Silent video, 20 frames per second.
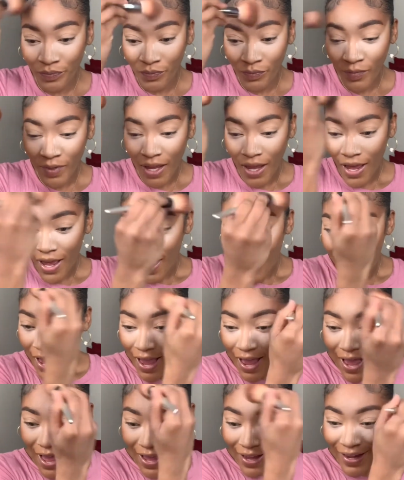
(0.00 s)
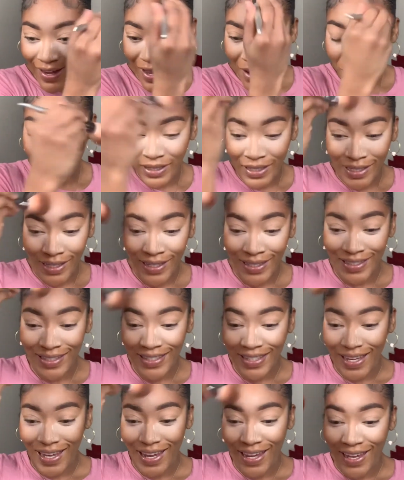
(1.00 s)
I got
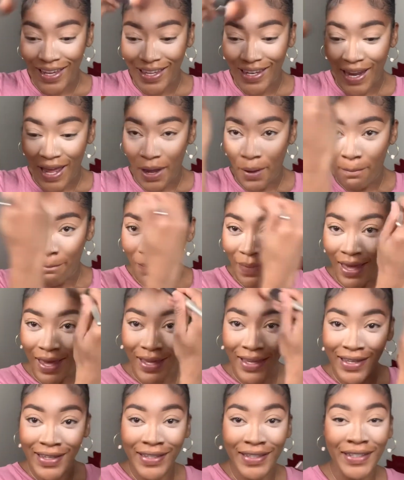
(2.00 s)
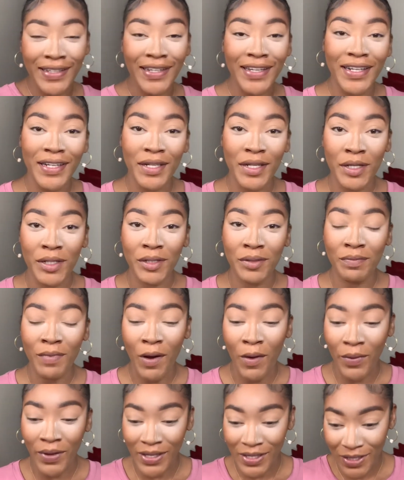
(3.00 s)
Beyonce and like Meagan Good and them
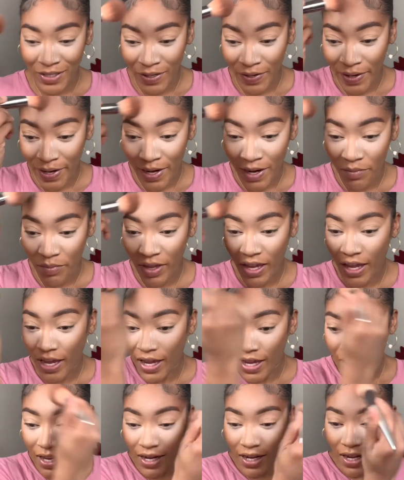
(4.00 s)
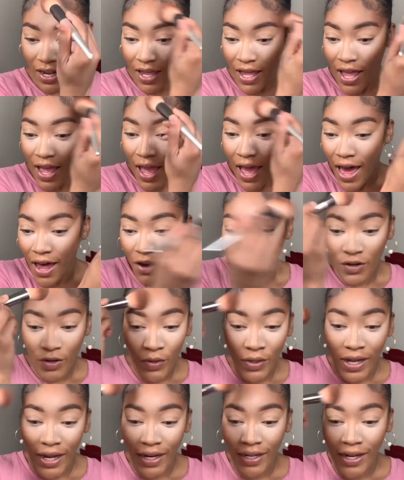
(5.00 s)
on Instagram. And I don't know,
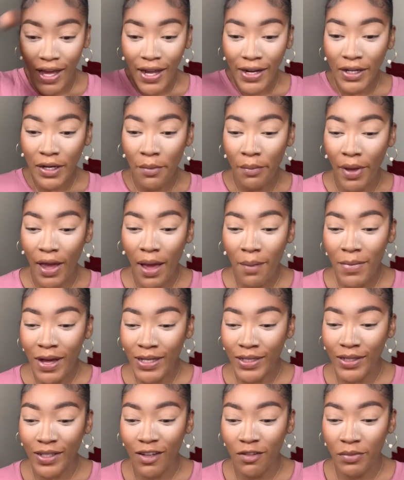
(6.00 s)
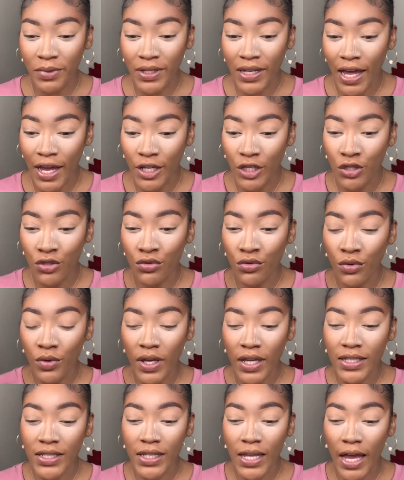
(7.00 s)
like not to compare myself, but like you,
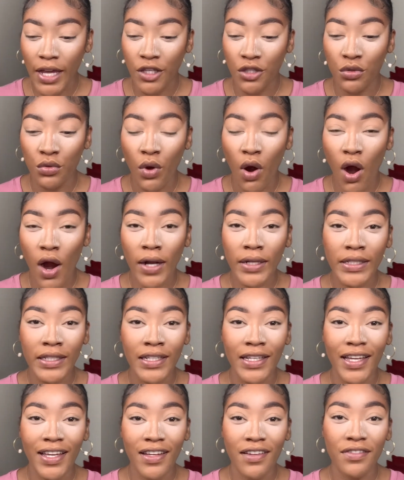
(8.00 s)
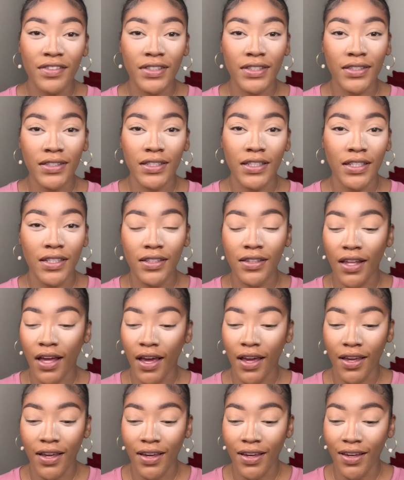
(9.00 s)
it's like you hardly ever see
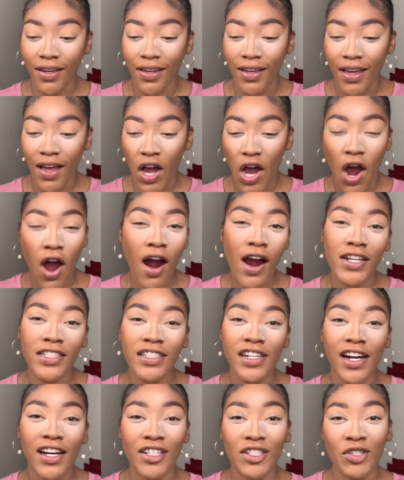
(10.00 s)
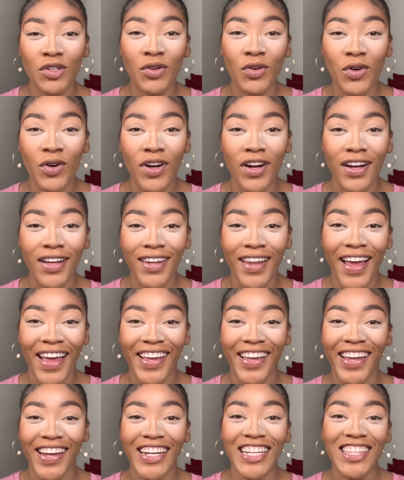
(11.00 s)
like harsh contour or like
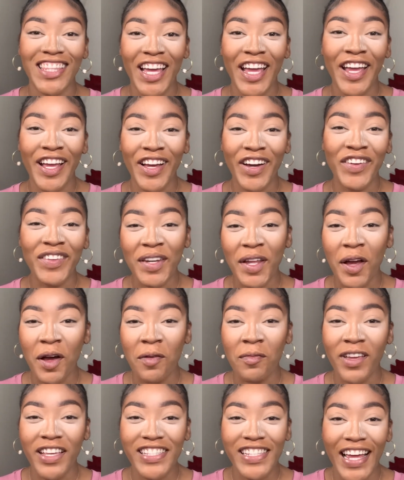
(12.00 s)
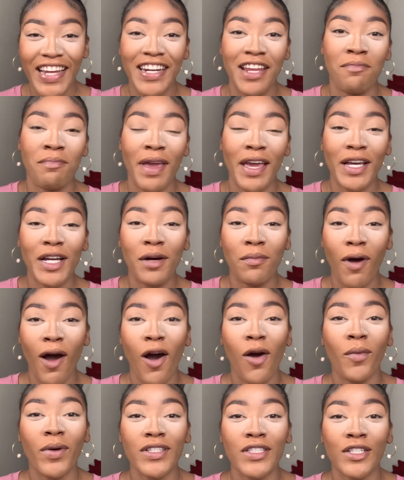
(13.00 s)
anything on them. It's like their makeup
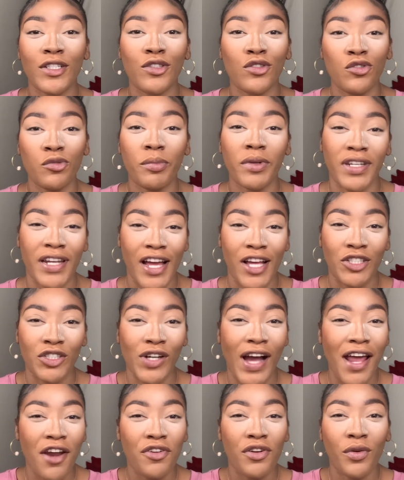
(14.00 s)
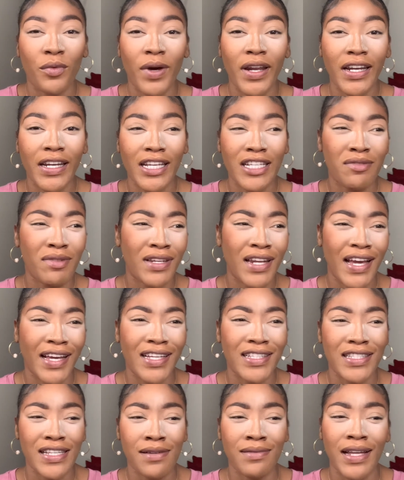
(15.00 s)
always looks supernatural. I don't know what it is, but like
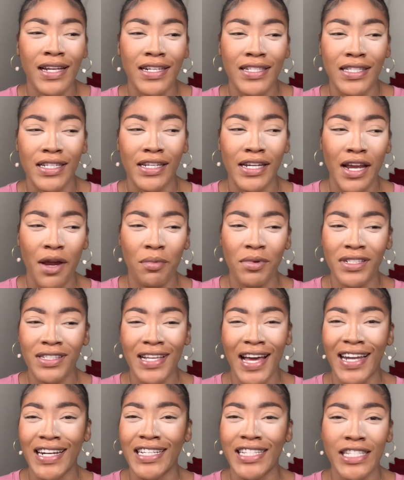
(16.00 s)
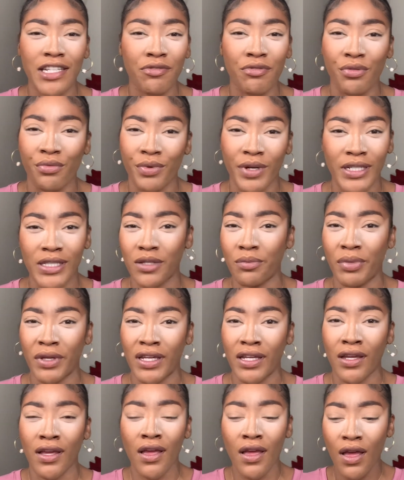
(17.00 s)
it seems like the celebrities got the secret
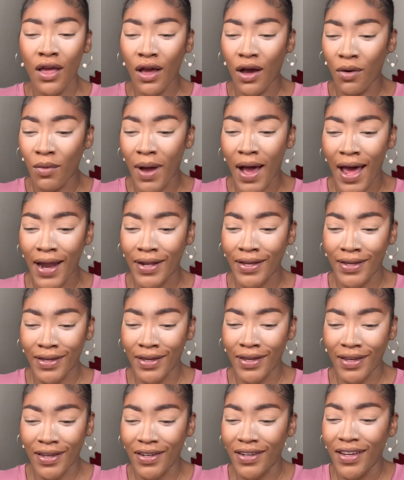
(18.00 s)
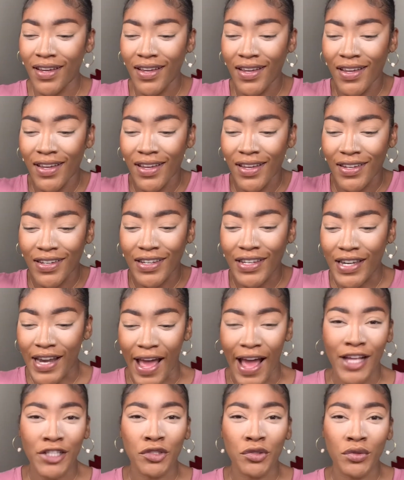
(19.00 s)
recipe on how to get
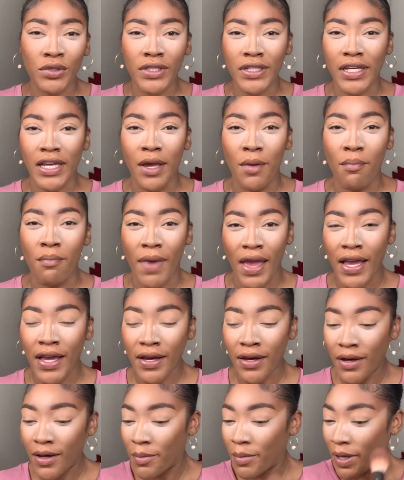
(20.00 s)
natural looking makeup.